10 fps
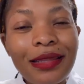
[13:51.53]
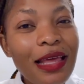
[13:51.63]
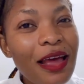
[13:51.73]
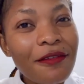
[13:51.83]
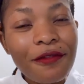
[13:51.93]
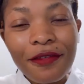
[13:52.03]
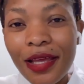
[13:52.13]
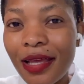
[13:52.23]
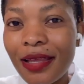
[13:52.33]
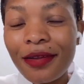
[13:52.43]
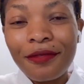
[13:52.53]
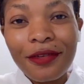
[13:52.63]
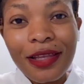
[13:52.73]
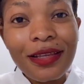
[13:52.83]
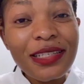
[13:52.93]
they are very,
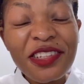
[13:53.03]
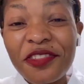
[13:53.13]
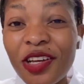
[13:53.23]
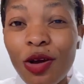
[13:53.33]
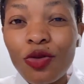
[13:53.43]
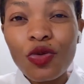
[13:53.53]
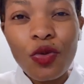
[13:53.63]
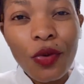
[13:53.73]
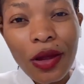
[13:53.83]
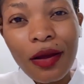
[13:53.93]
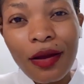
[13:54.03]
very difficult to work.